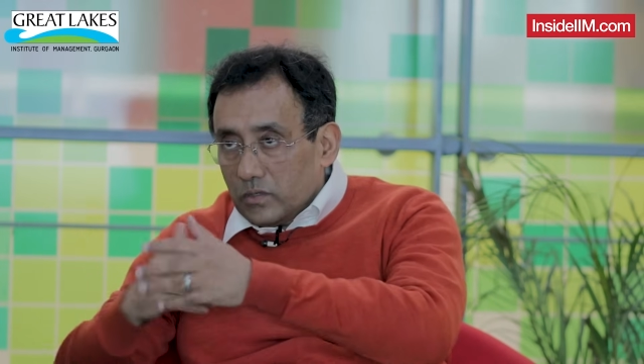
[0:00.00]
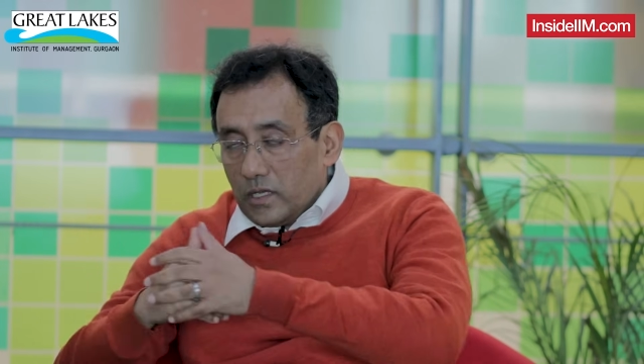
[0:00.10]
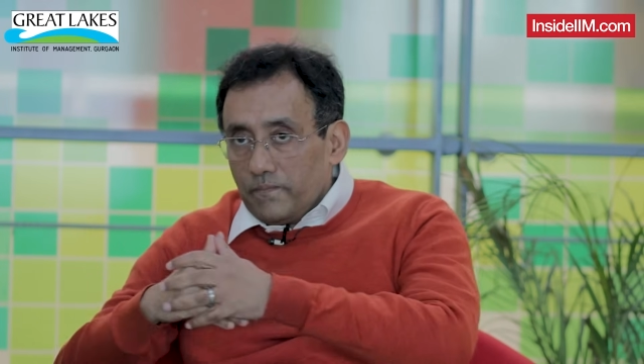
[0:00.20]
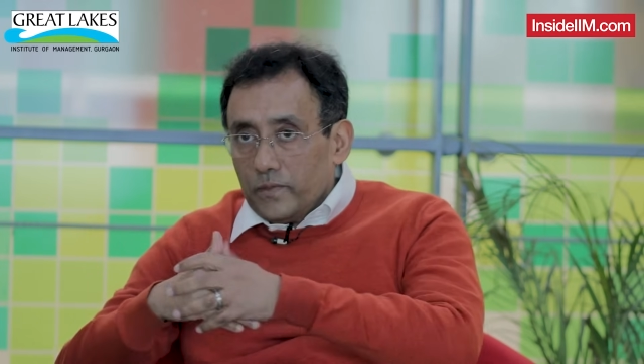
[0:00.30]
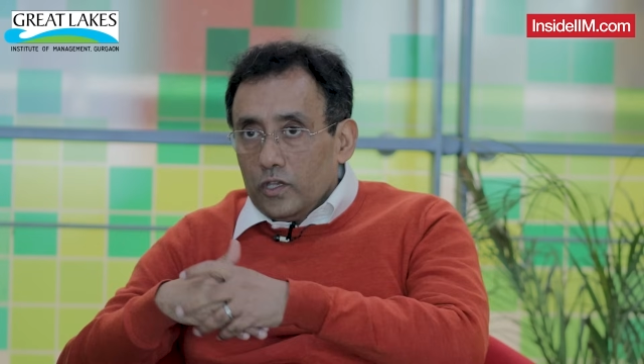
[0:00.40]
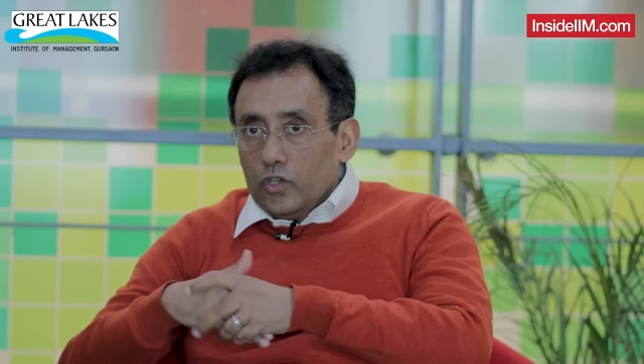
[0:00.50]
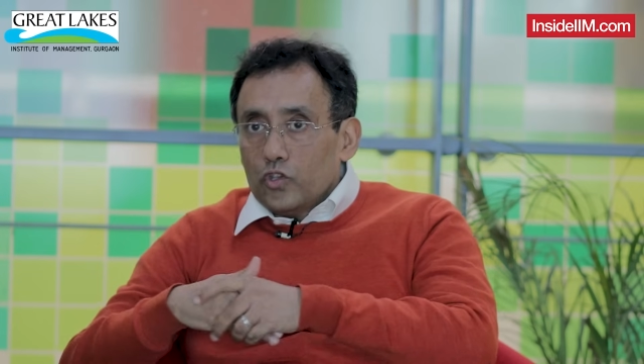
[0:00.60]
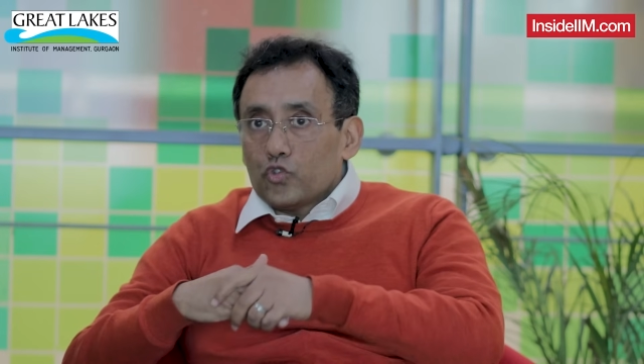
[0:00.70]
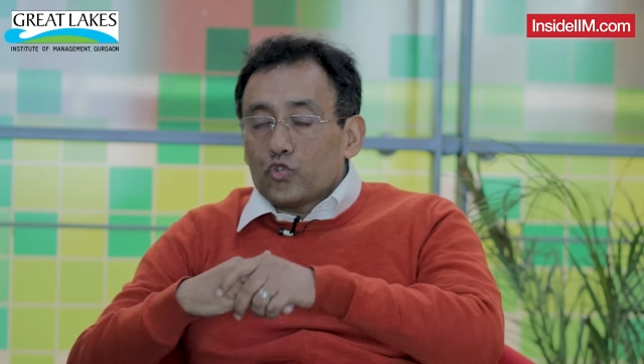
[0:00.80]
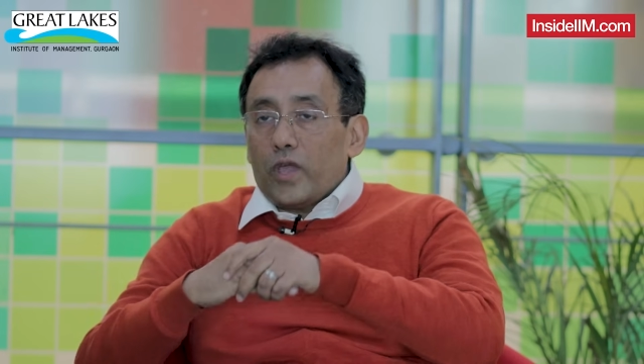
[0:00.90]
Okay?
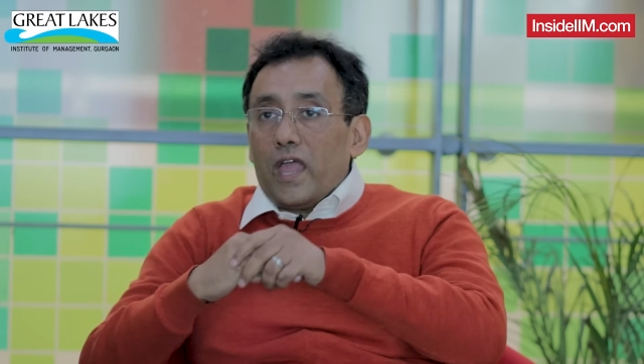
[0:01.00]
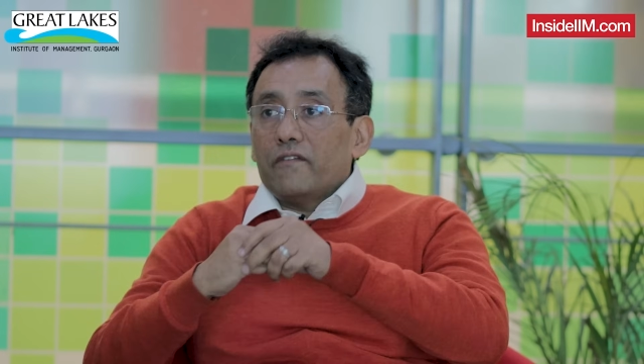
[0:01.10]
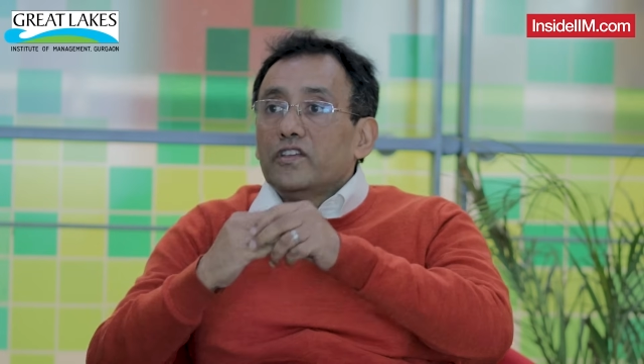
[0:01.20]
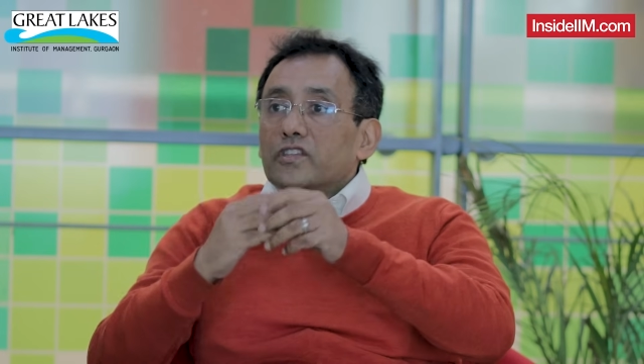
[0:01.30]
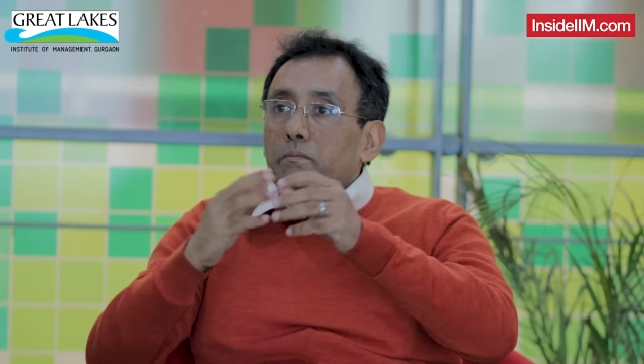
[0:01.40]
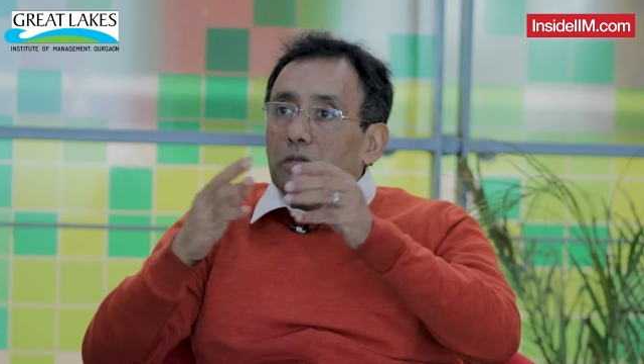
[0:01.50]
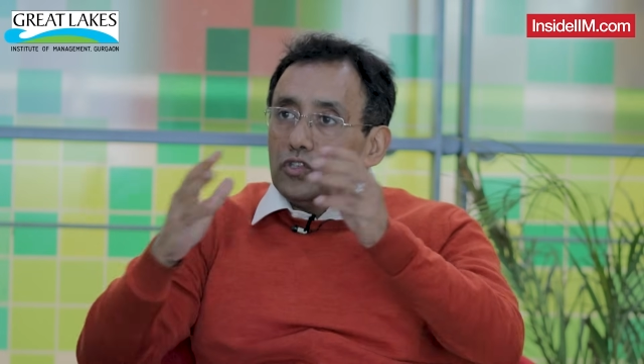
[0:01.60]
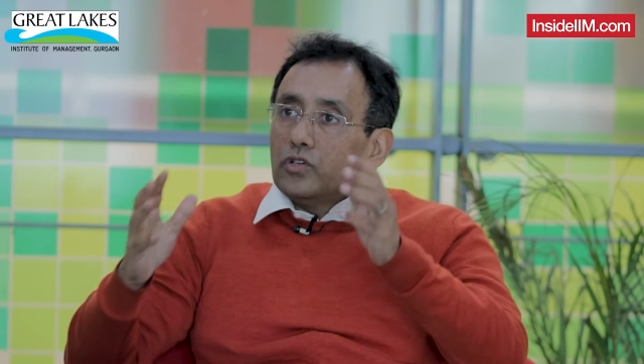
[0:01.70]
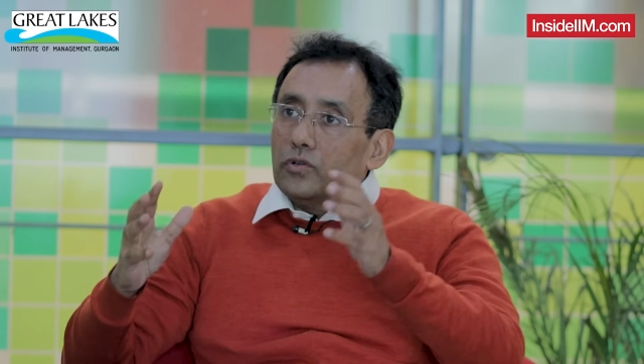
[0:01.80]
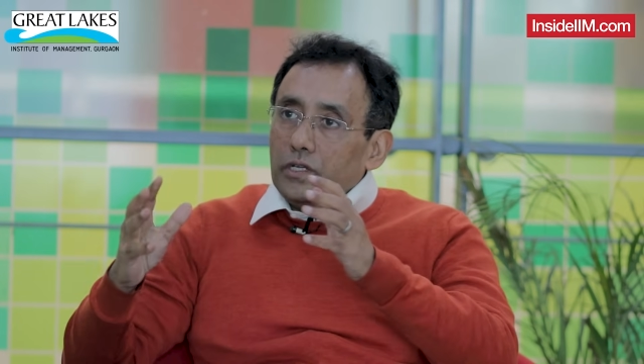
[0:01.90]
So, having the
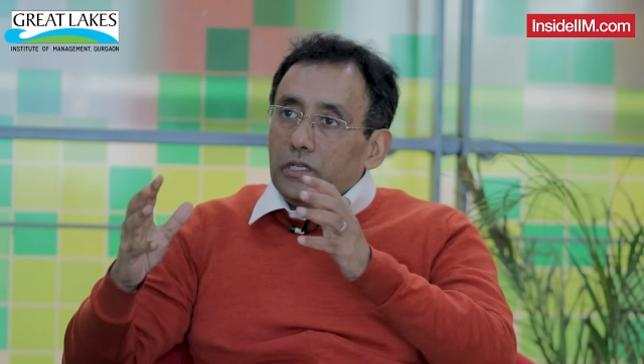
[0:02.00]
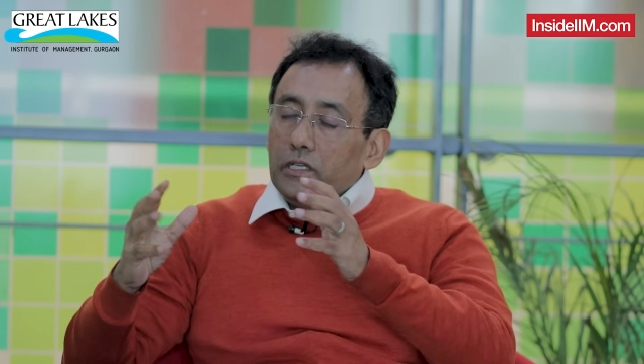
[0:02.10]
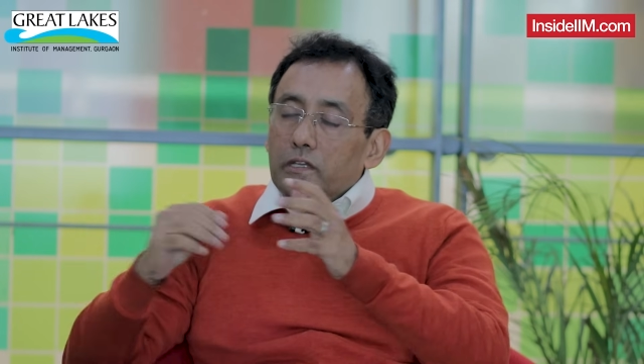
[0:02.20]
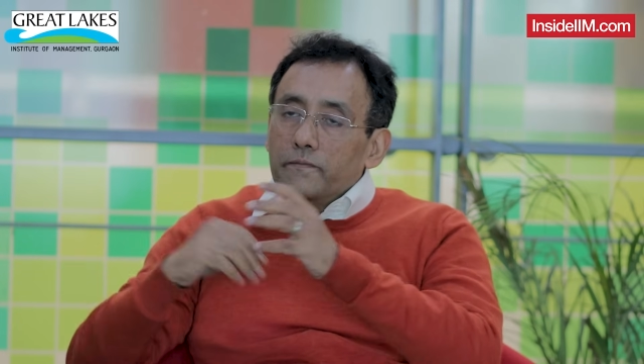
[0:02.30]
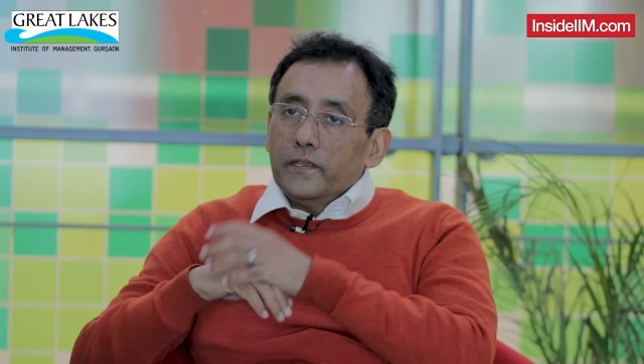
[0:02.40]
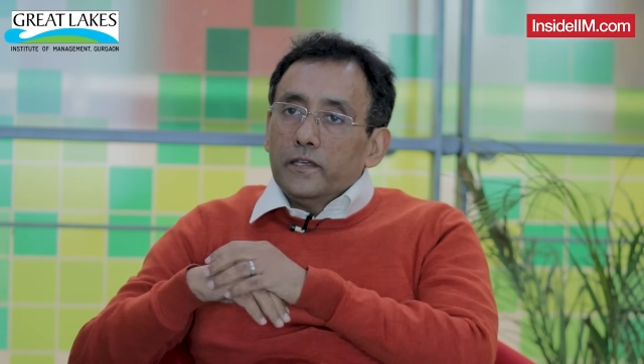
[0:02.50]
maturity